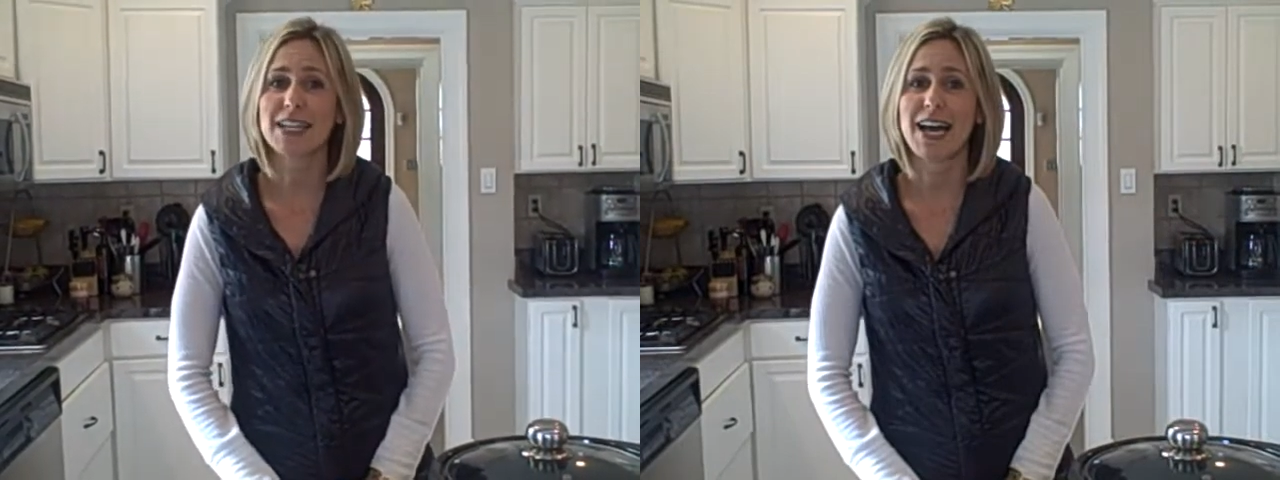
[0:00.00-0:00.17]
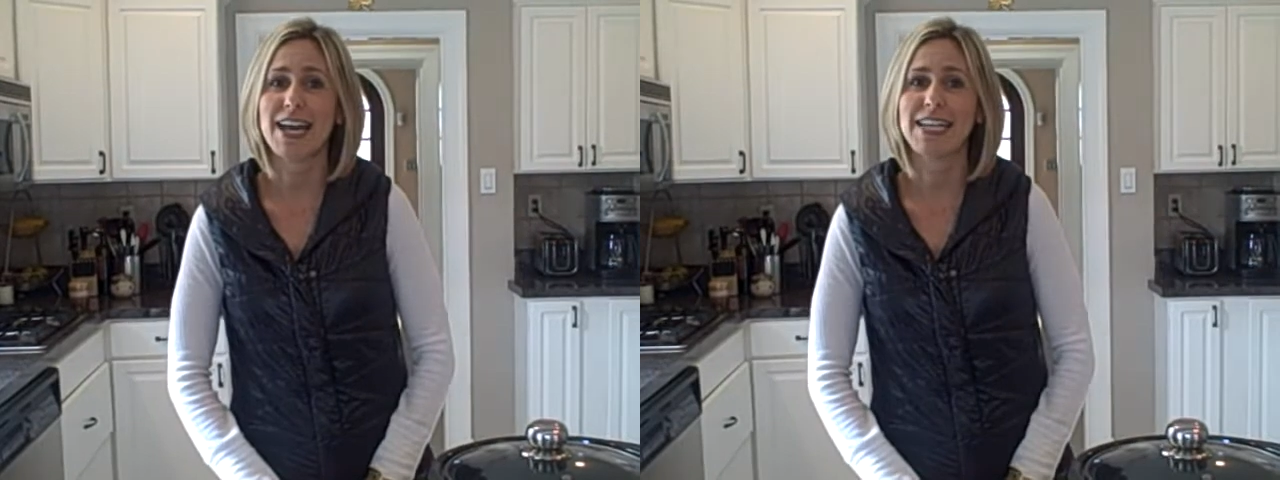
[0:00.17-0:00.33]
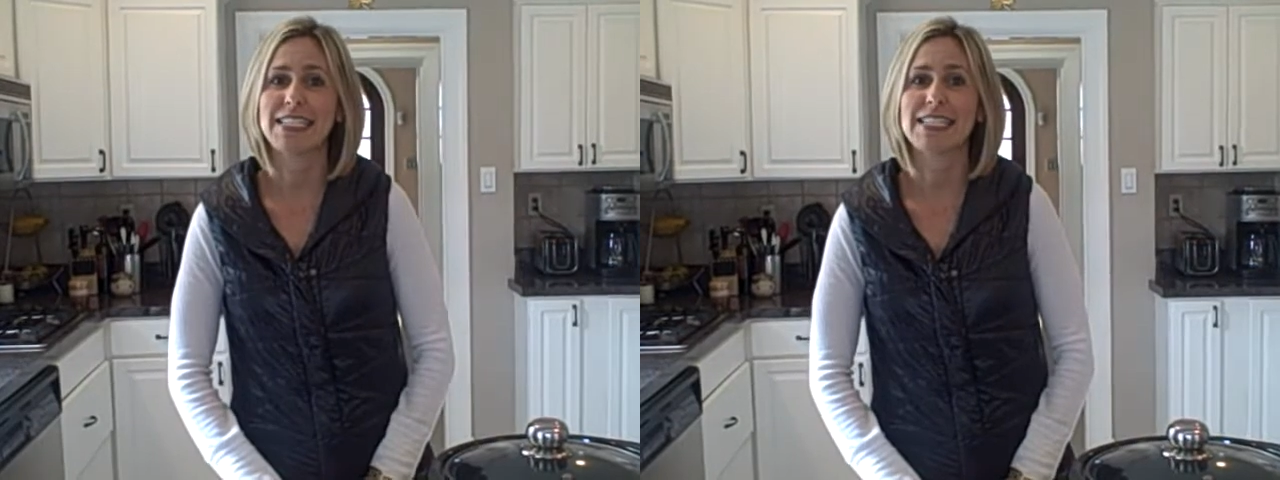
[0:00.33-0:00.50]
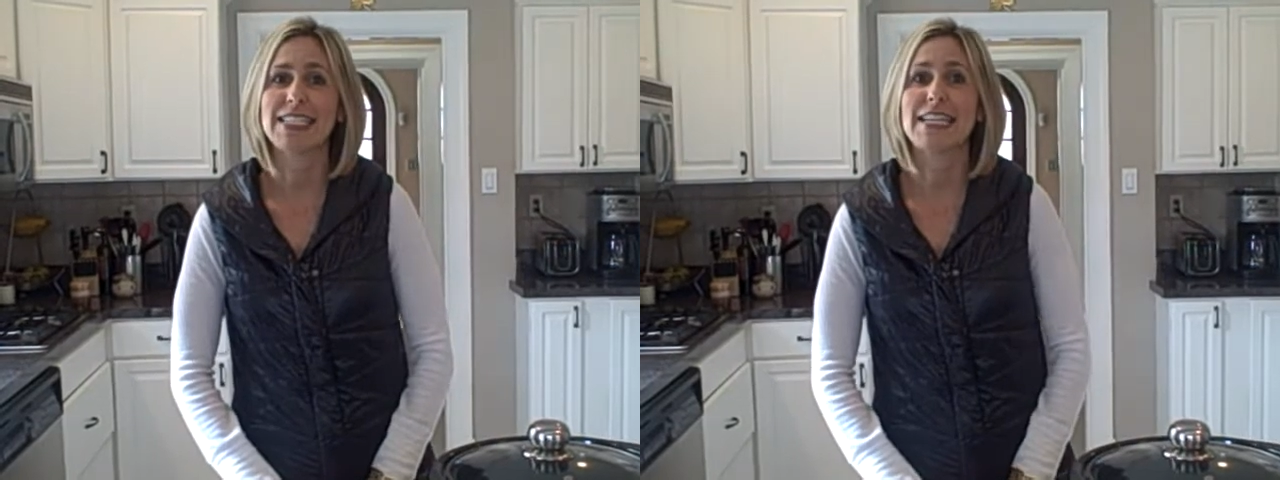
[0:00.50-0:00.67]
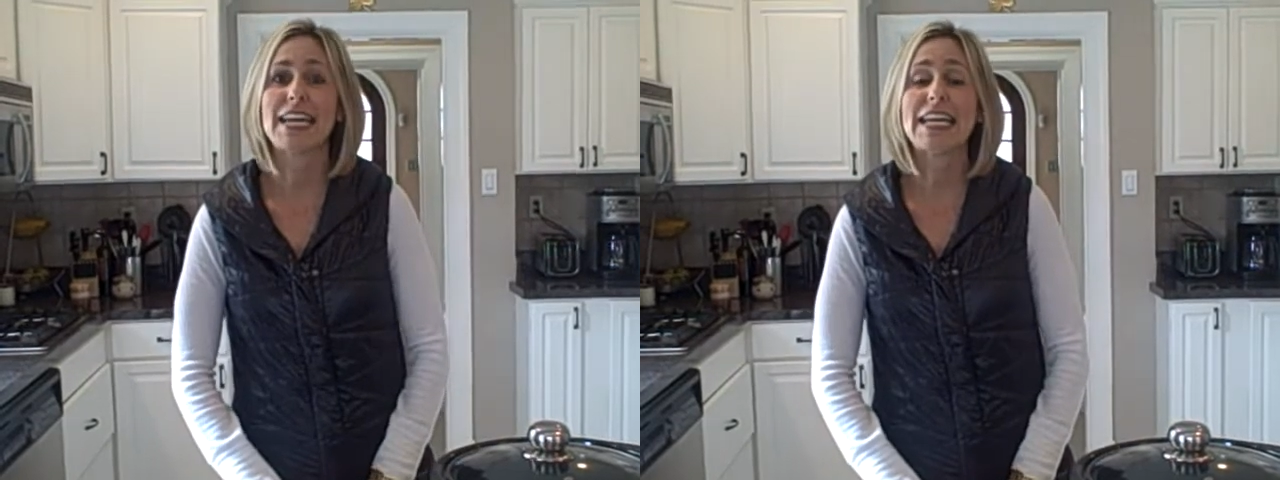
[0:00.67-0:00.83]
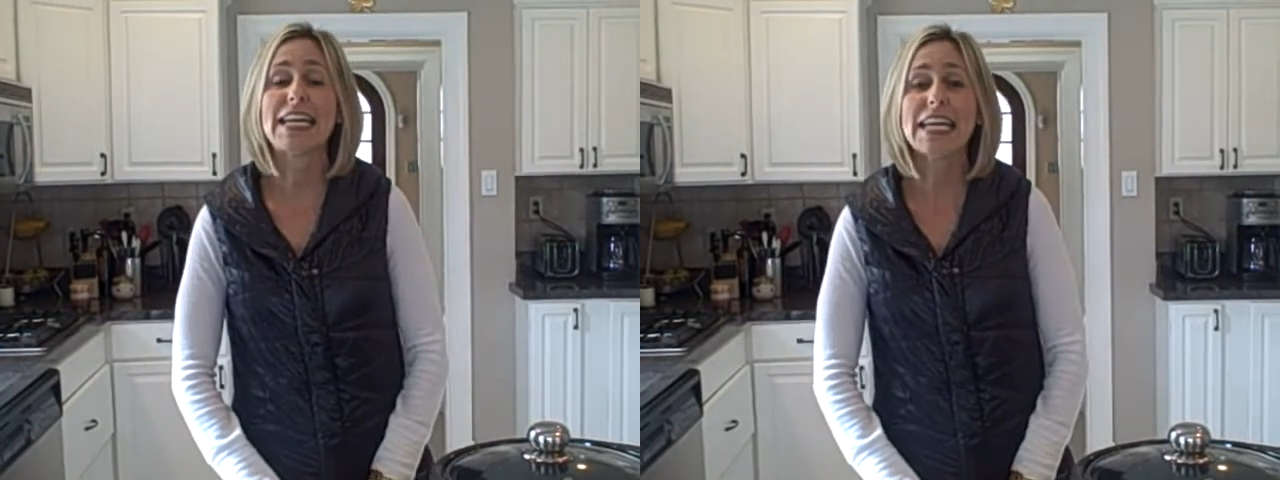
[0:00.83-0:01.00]
clients is
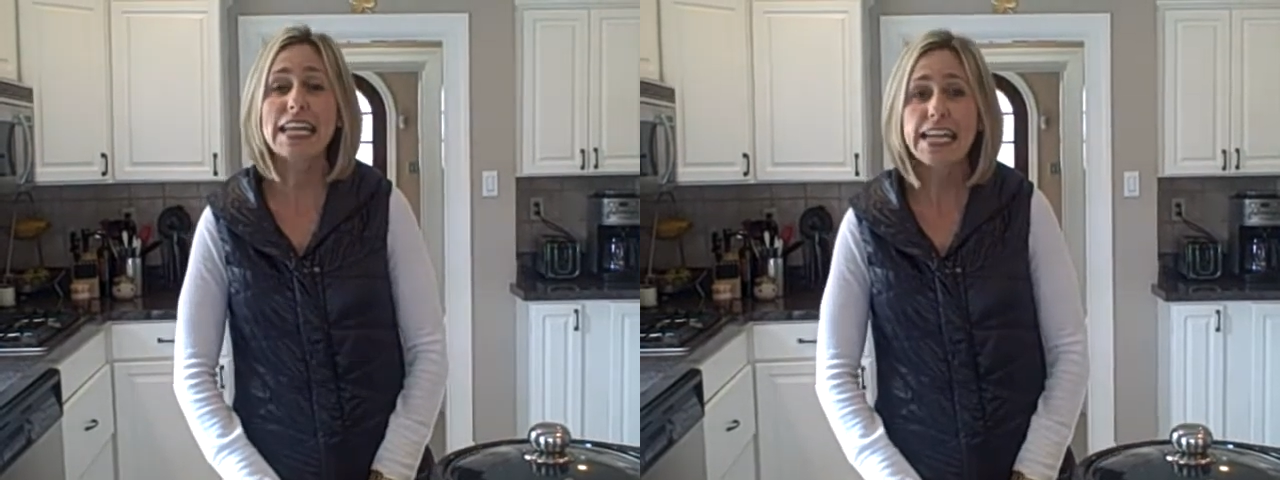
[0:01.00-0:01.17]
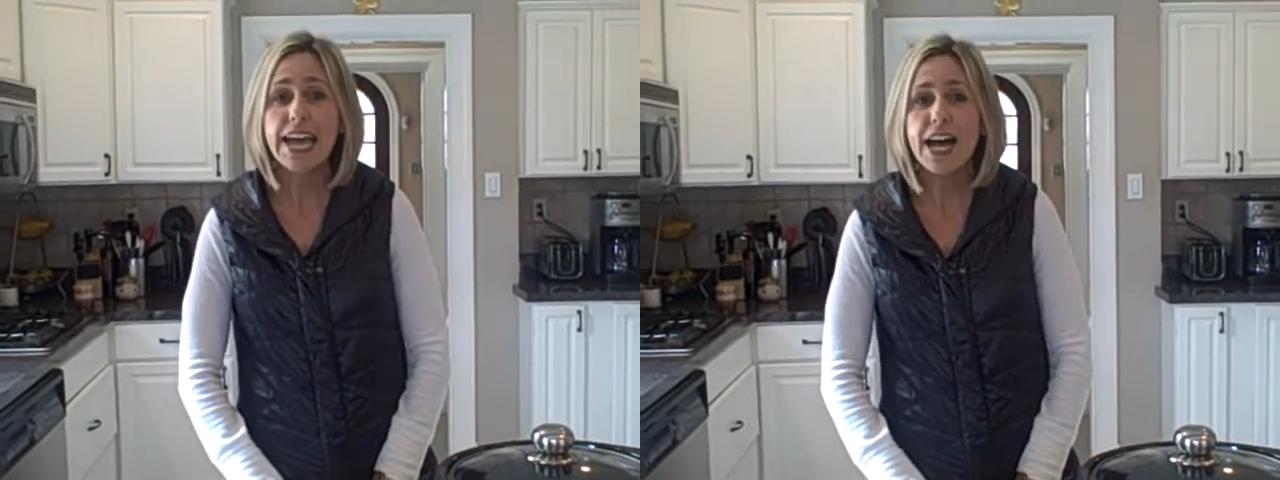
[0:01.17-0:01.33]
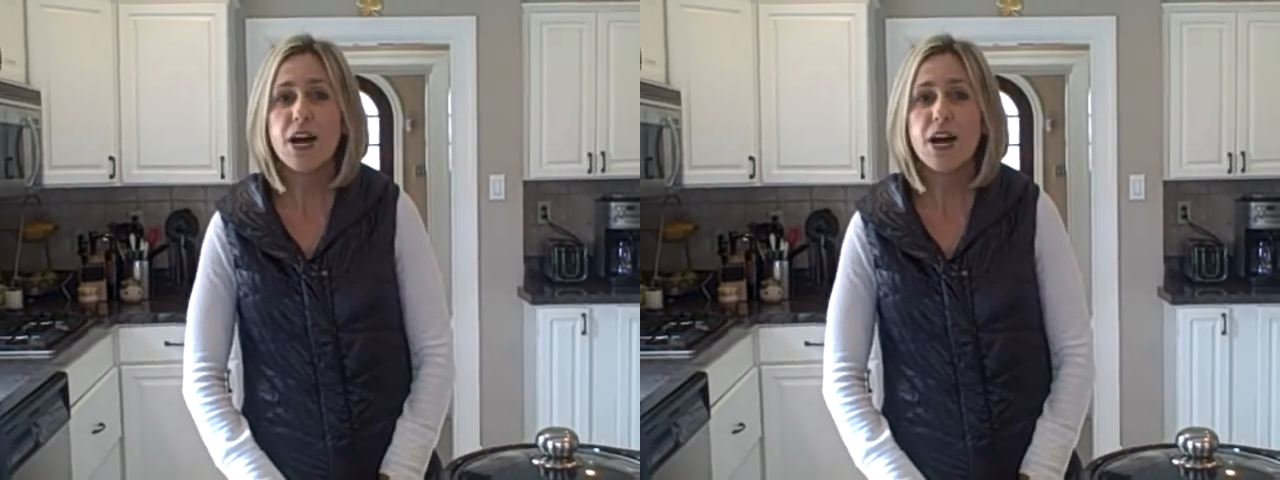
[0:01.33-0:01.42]
that they need